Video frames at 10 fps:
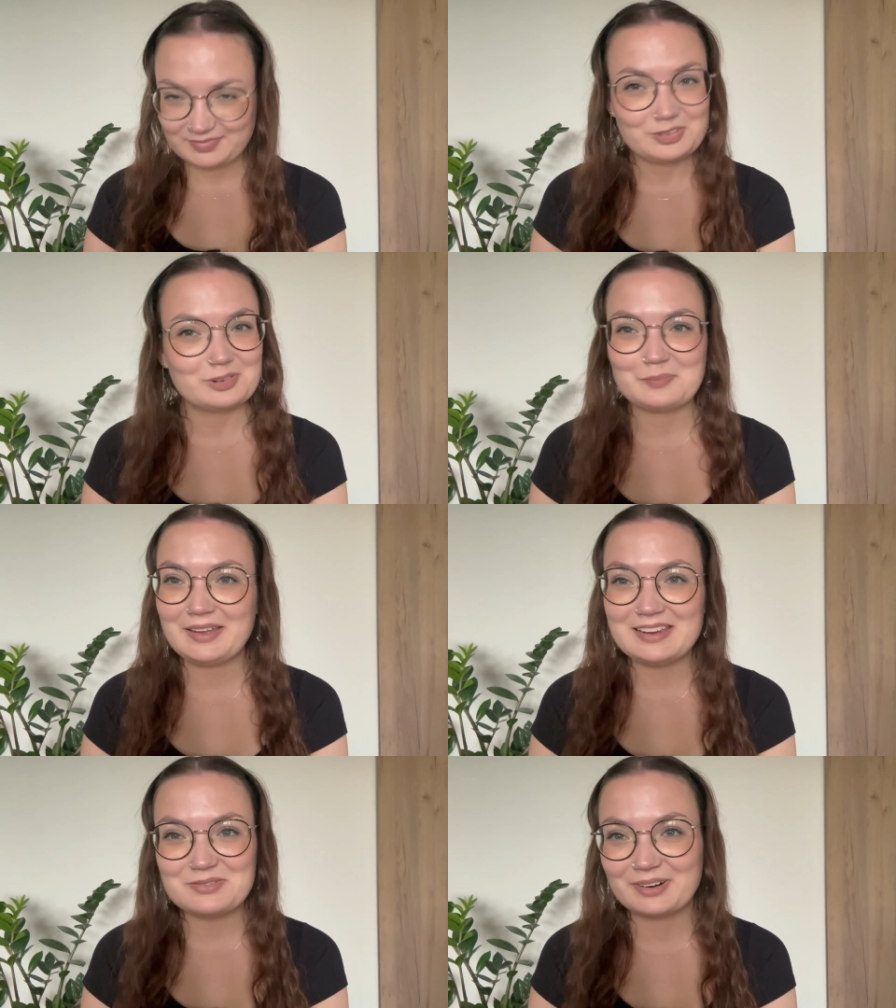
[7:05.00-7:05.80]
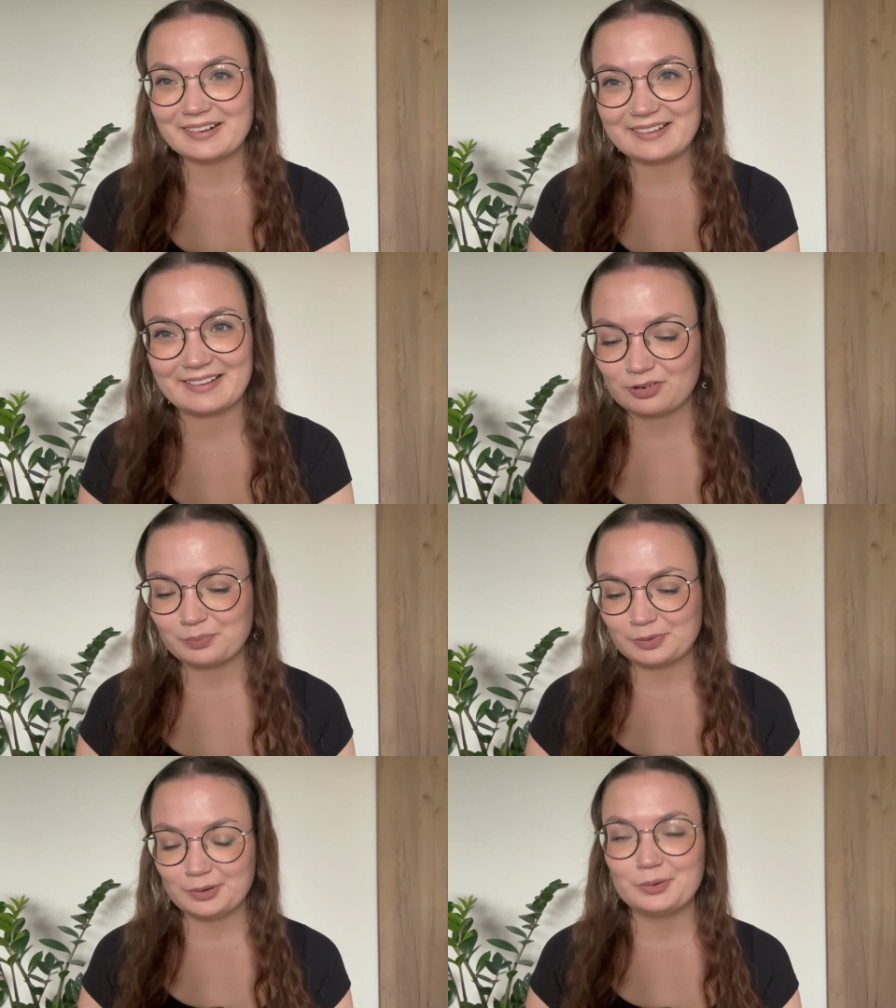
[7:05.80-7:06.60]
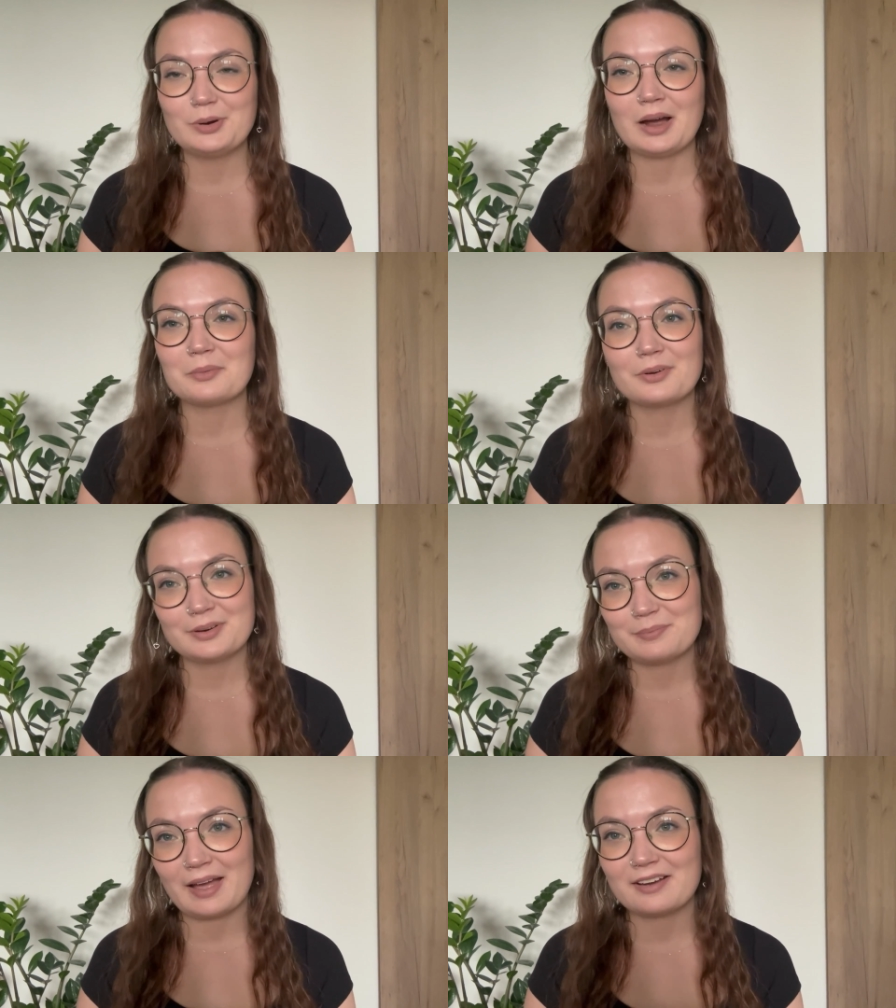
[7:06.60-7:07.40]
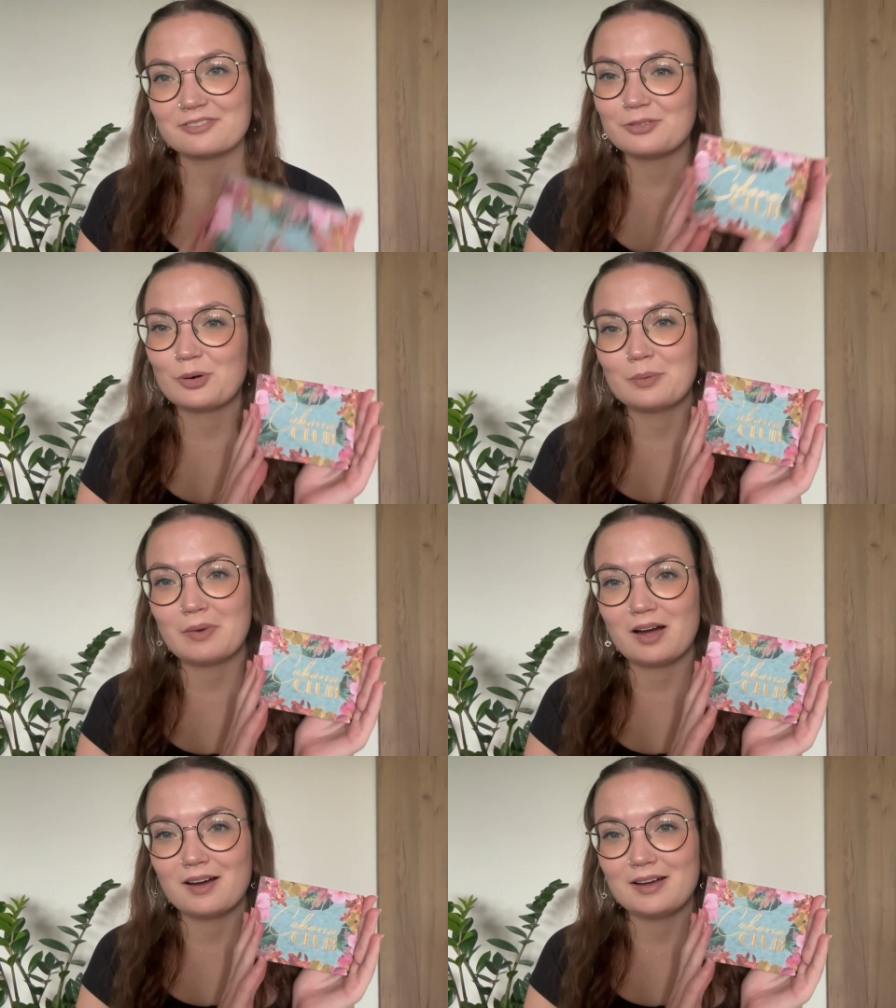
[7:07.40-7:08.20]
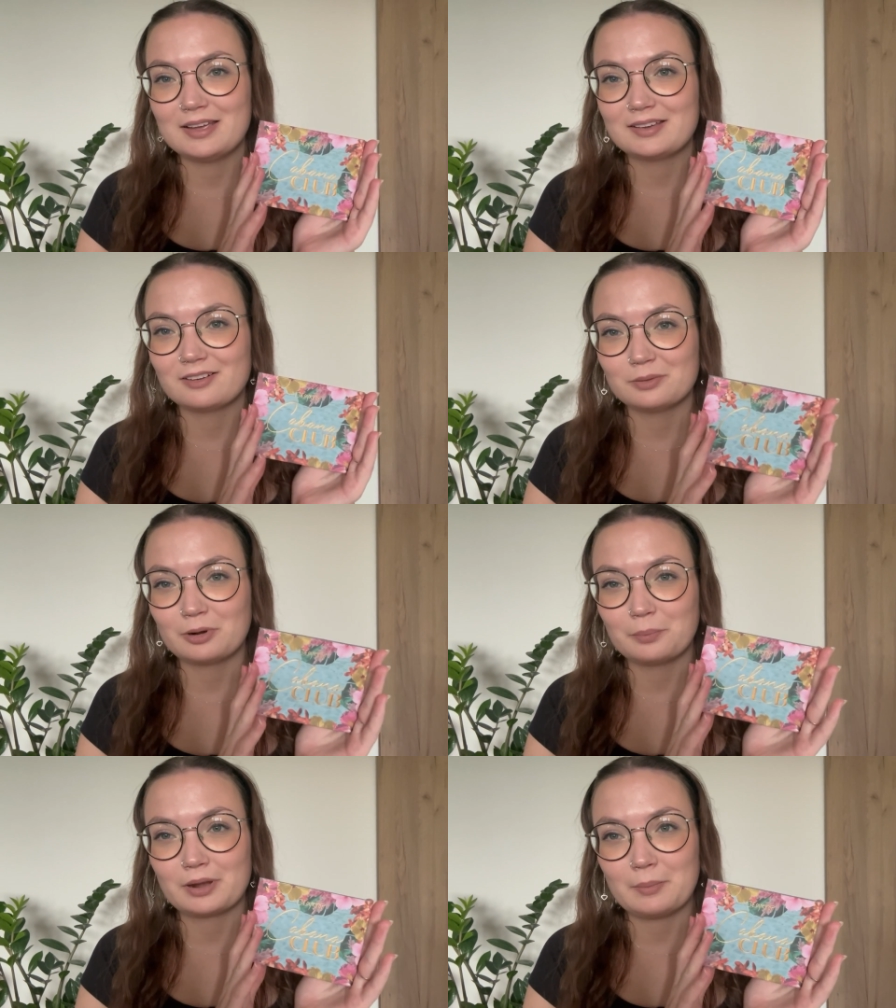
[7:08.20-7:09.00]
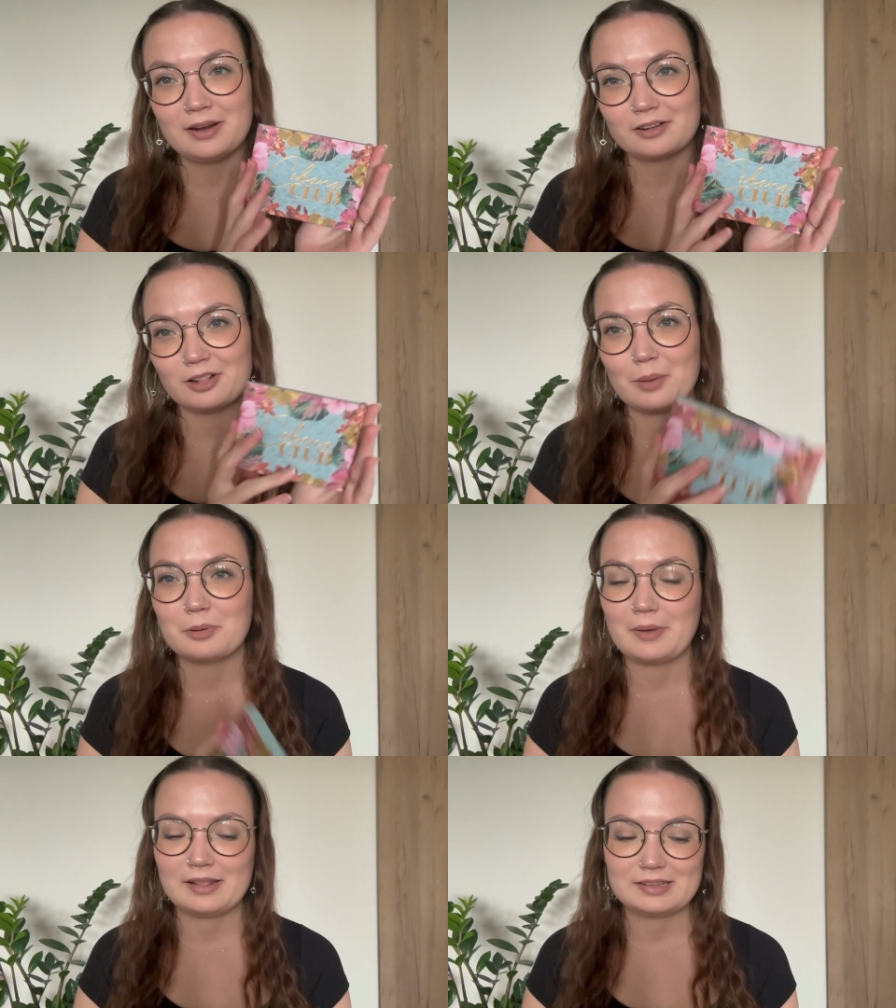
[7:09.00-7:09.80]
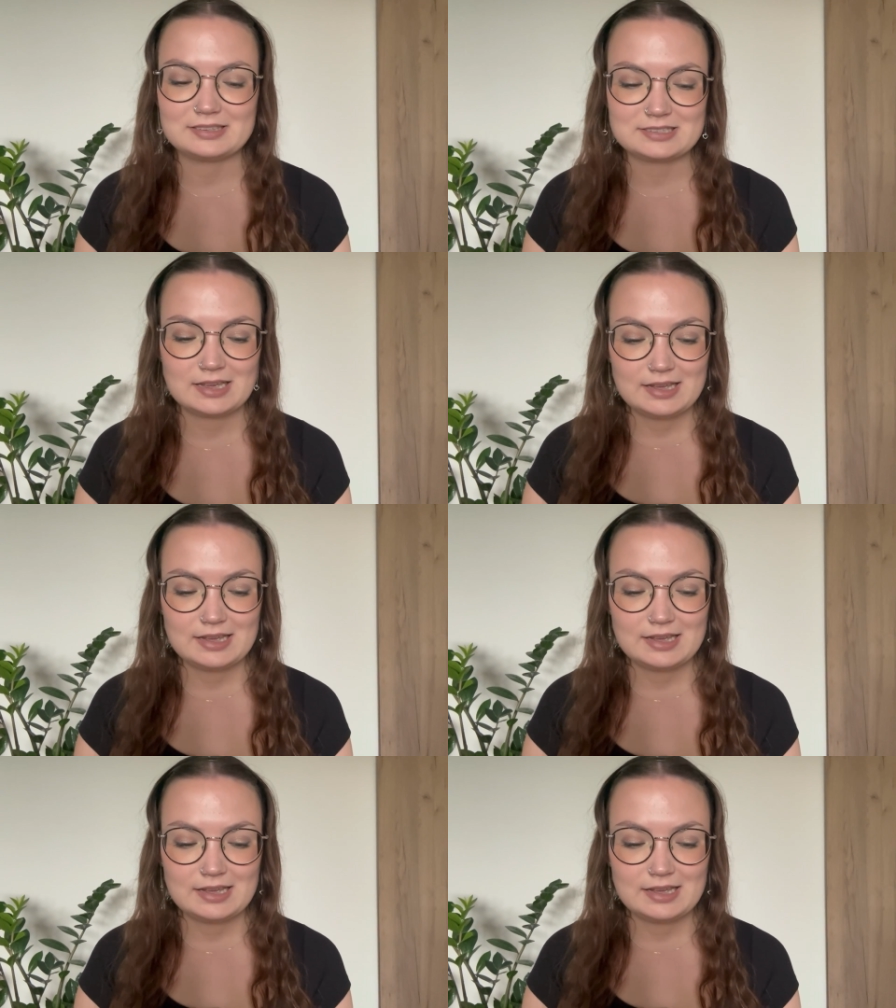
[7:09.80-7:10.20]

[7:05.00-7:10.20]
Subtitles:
we'll make it work. For blue, I'm going back for my Colourpop Cabana Club palette,